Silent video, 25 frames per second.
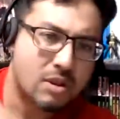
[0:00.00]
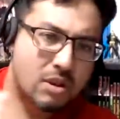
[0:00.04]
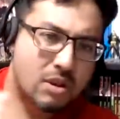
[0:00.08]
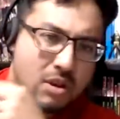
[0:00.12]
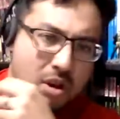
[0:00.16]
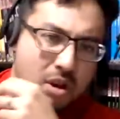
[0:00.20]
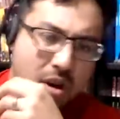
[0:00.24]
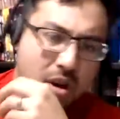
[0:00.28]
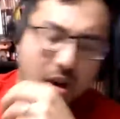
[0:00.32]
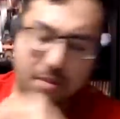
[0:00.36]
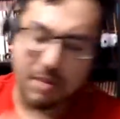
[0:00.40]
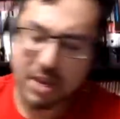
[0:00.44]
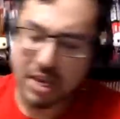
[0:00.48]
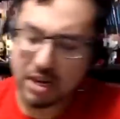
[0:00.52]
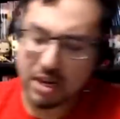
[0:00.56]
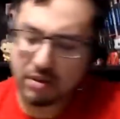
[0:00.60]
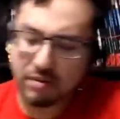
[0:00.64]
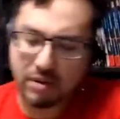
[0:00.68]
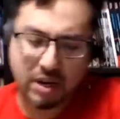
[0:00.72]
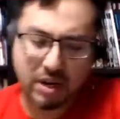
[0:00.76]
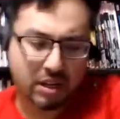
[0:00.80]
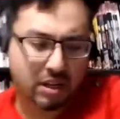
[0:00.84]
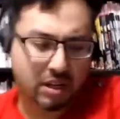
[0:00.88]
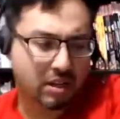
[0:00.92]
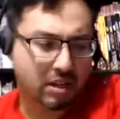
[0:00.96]
All right, man.
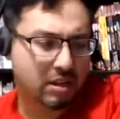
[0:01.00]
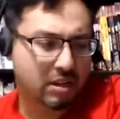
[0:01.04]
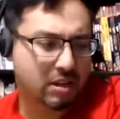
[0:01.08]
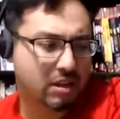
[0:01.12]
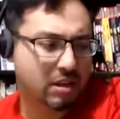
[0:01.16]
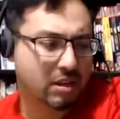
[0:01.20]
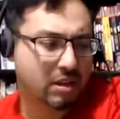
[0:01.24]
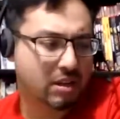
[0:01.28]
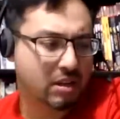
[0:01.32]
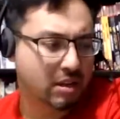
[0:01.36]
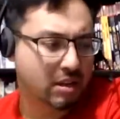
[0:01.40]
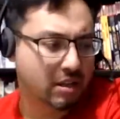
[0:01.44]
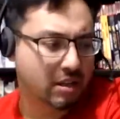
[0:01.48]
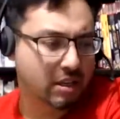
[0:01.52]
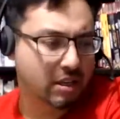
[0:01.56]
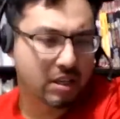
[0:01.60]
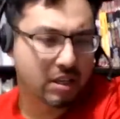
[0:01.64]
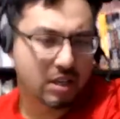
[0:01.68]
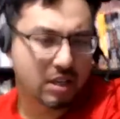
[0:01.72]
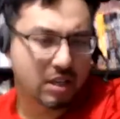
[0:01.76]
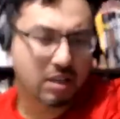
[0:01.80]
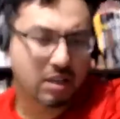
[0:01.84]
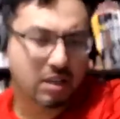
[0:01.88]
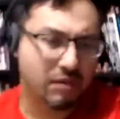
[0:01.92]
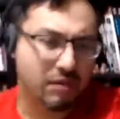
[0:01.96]
Ready to
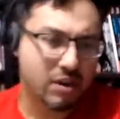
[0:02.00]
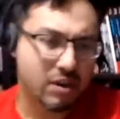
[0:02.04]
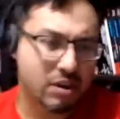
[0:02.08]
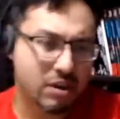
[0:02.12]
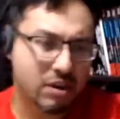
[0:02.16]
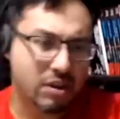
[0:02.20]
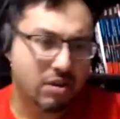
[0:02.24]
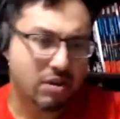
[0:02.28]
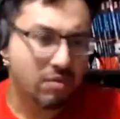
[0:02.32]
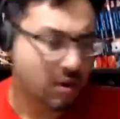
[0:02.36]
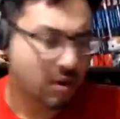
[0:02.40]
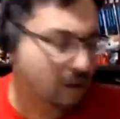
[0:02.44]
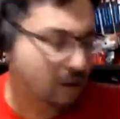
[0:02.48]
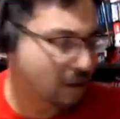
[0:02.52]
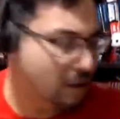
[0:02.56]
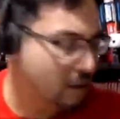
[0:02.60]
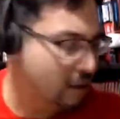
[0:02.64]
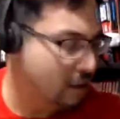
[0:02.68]
kick it off when you are.